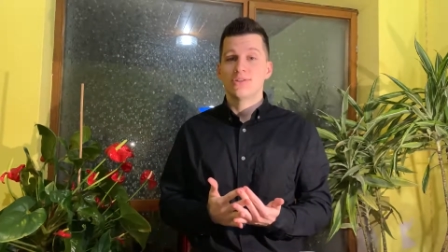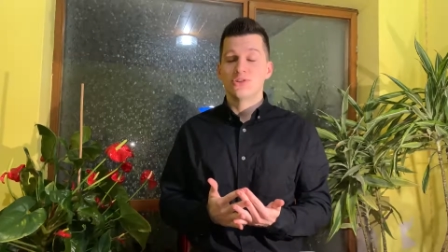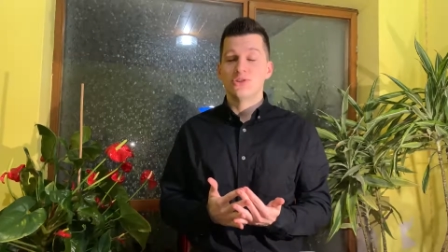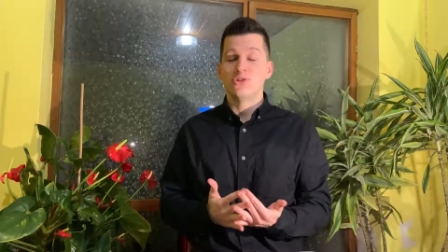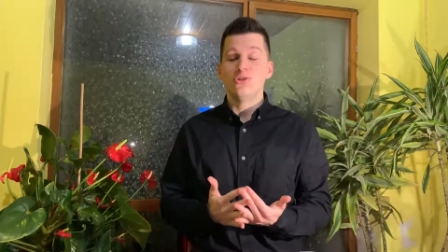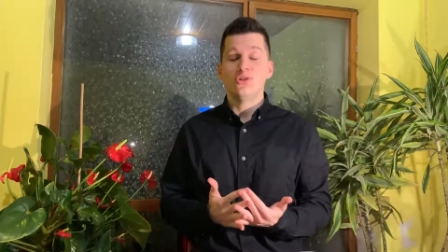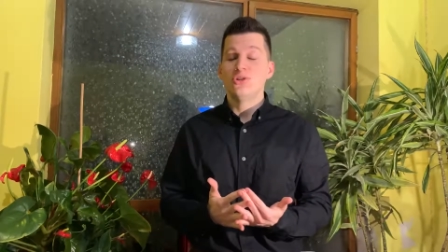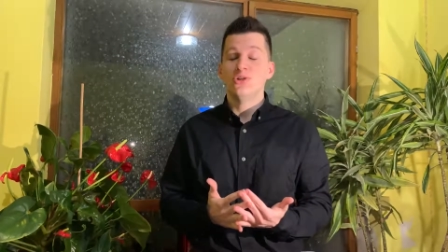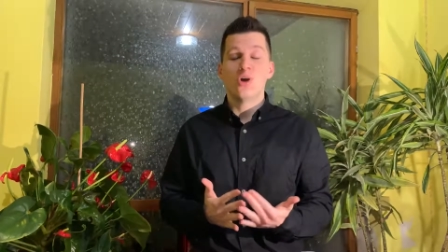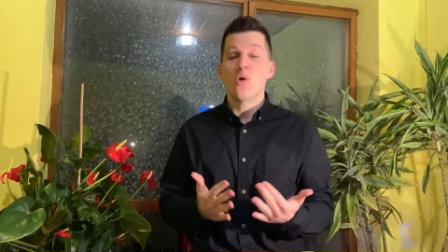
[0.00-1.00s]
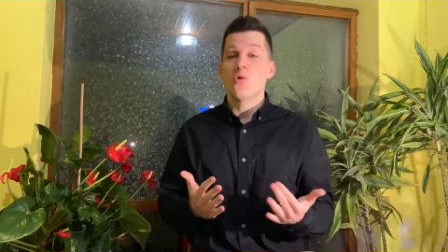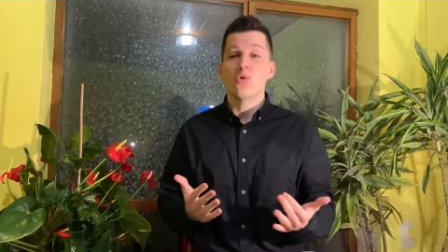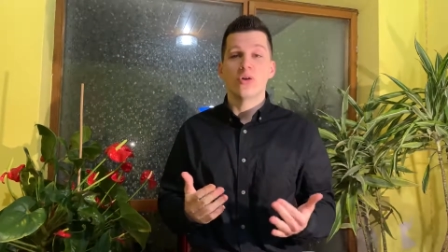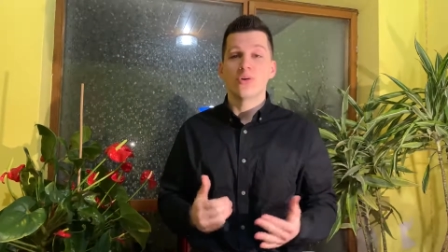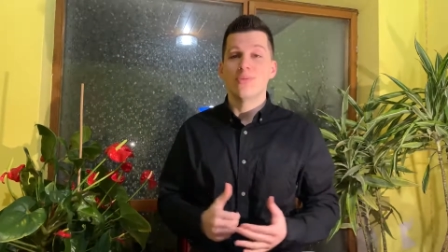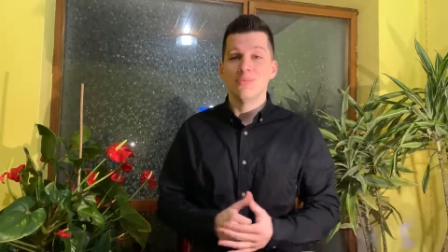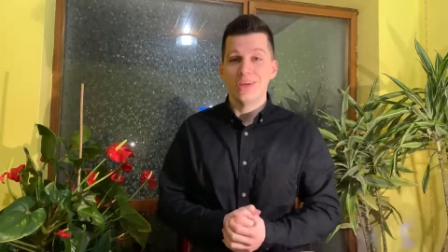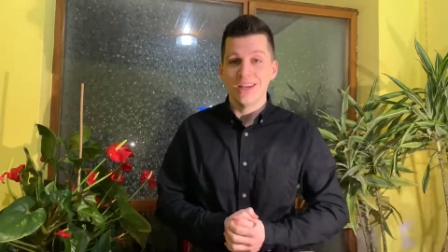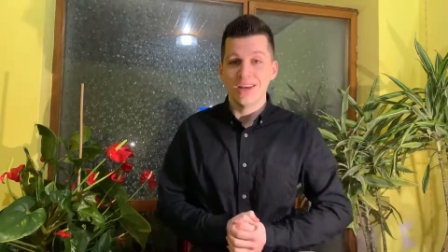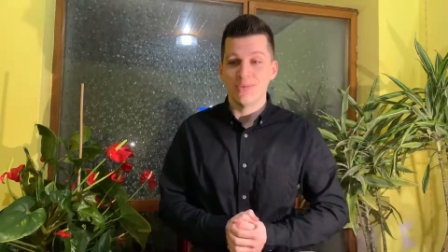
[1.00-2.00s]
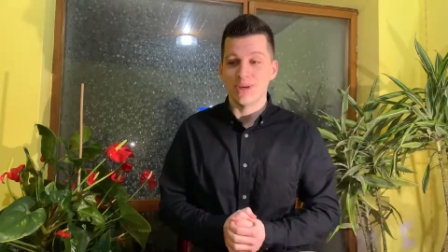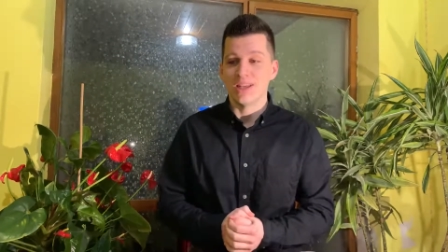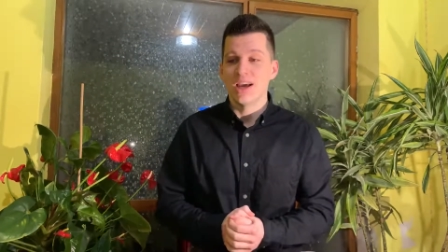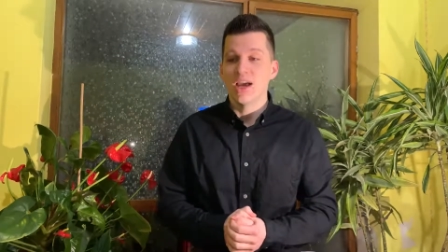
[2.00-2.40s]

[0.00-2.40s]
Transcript: because you don't know who you're competing with.